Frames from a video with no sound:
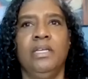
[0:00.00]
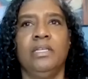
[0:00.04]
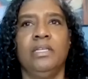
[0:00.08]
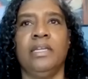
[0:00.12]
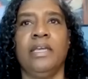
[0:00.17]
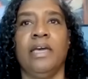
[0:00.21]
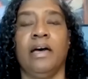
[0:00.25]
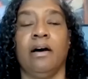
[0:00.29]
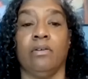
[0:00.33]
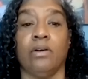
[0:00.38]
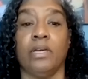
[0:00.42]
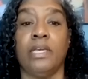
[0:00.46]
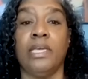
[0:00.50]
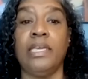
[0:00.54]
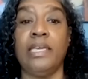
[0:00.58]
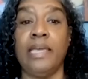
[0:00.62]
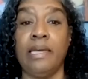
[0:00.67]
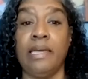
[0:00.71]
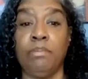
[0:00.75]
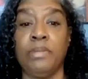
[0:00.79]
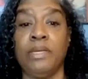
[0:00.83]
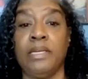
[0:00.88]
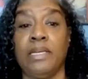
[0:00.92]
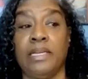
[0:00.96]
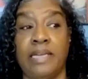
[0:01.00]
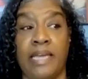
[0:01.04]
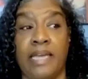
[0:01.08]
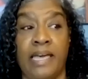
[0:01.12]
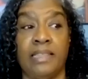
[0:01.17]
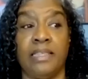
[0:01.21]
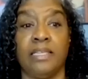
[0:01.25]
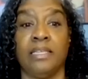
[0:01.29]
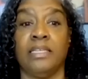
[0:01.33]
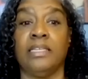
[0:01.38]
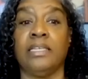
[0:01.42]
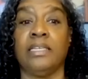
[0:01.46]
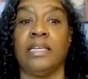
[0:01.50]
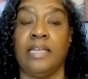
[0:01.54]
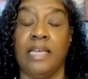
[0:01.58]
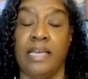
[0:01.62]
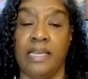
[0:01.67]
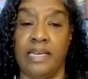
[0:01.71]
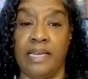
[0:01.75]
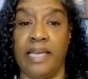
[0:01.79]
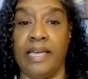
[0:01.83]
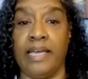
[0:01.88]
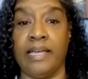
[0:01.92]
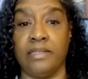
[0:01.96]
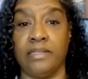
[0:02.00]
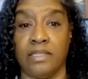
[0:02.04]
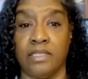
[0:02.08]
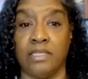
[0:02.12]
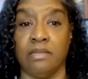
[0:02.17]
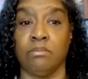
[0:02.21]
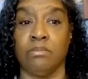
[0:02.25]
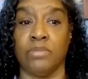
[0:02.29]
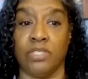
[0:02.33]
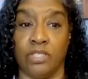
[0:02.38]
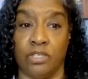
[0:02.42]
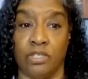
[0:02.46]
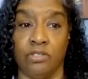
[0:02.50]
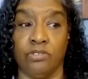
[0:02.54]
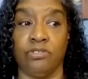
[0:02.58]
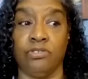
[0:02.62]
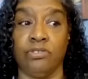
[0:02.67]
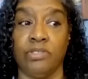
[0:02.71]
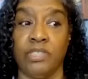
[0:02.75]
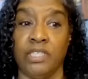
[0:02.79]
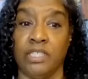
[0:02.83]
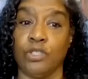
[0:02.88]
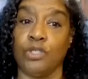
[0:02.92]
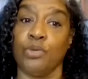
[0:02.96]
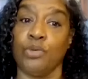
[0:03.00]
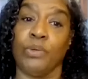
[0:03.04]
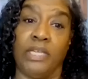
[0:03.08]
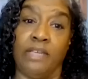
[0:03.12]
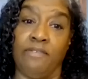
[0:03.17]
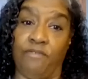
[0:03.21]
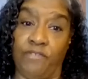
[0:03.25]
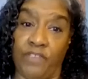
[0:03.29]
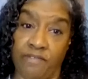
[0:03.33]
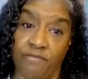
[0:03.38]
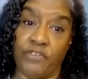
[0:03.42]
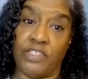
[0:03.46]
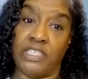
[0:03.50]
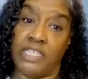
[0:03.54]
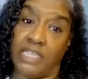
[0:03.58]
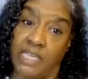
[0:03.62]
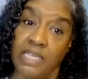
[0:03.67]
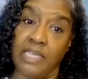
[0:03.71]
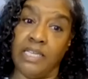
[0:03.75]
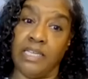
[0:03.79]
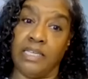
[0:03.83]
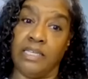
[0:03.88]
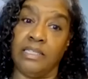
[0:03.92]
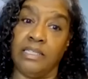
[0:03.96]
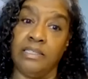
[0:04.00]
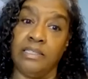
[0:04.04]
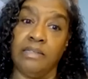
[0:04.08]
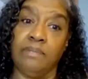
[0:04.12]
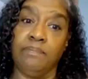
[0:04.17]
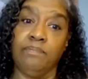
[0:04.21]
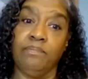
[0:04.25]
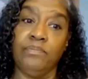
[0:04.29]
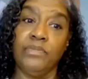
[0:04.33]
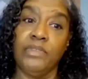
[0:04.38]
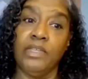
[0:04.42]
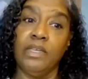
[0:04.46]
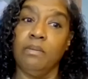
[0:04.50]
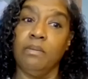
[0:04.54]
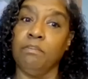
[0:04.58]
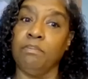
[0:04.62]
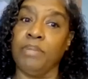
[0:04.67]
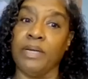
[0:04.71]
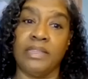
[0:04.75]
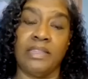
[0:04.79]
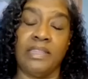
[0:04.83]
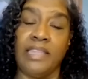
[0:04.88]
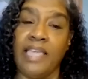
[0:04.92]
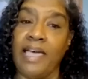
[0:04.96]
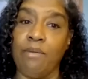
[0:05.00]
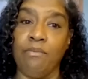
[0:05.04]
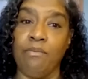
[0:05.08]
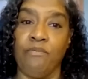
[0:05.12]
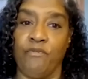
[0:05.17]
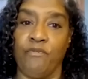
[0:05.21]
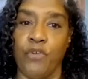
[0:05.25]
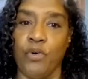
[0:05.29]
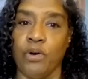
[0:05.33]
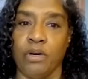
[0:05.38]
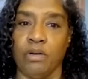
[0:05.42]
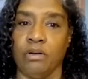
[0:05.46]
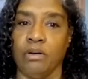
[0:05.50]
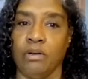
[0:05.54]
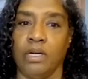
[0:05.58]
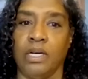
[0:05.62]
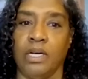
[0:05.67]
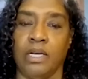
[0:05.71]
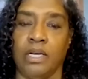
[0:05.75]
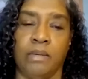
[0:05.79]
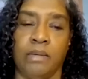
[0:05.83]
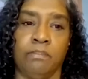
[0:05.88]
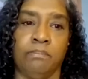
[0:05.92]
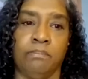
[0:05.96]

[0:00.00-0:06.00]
Now, he had been an athlete and had had some surgery in 2015, but that for